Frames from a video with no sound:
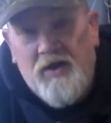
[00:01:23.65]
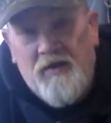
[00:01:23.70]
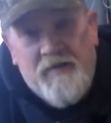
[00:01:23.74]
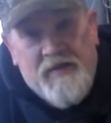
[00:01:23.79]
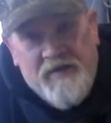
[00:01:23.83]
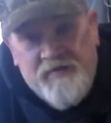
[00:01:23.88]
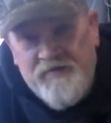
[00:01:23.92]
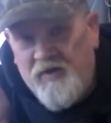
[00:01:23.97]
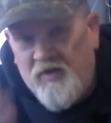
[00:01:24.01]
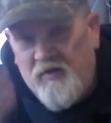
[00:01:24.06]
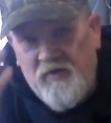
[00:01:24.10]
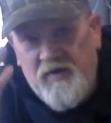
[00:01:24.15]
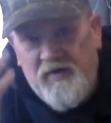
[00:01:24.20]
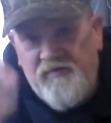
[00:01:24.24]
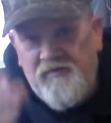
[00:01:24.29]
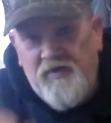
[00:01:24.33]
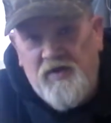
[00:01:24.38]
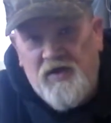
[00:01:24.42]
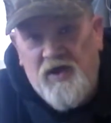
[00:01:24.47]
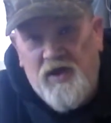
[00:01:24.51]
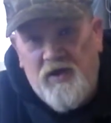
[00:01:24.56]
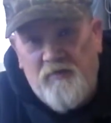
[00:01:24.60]
that's how
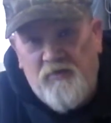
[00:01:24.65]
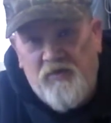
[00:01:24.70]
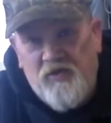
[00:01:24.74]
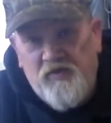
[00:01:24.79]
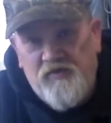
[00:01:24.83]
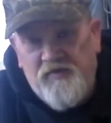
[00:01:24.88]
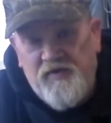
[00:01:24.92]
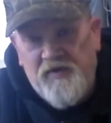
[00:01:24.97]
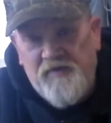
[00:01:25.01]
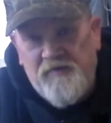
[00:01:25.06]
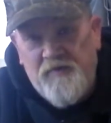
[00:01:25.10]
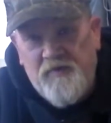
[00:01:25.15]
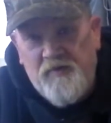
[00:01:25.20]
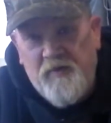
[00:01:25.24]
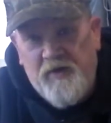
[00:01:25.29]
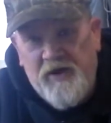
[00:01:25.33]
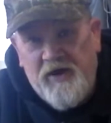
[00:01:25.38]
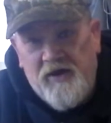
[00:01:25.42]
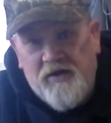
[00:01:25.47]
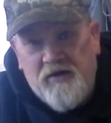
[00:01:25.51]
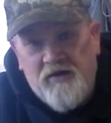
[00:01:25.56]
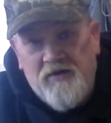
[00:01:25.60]
easy compost is to
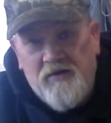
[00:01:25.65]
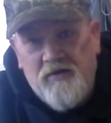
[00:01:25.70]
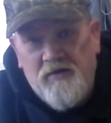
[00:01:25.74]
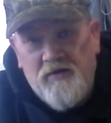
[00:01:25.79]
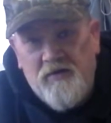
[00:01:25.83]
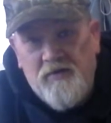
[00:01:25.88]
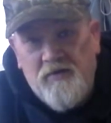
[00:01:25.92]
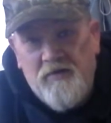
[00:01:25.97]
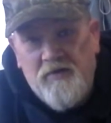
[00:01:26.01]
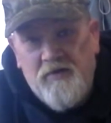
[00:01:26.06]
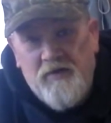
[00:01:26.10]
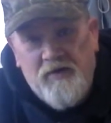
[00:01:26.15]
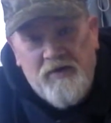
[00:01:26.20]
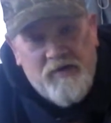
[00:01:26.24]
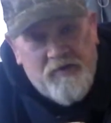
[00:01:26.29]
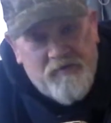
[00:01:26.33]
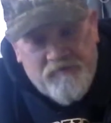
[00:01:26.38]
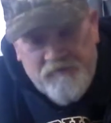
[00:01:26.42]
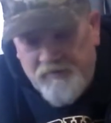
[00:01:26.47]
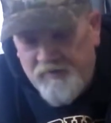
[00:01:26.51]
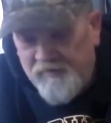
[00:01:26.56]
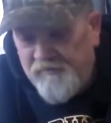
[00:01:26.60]
make.
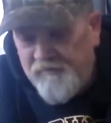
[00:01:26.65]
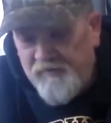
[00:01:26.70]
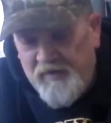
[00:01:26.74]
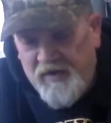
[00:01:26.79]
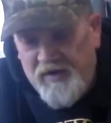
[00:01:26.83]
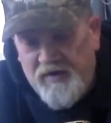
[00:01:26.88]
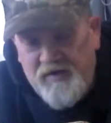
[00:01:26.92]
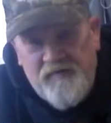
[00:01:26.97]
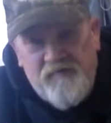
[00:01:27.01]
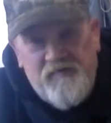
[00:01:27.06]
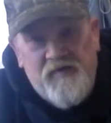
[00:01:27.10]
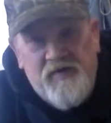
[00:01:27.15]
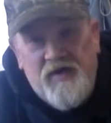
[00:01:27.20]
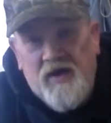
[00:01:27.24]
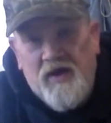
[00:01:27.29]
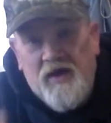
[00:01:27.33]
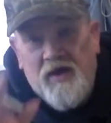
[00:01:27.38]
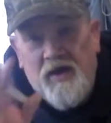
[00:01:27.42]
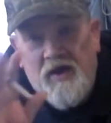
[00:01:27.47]
It's just that easy.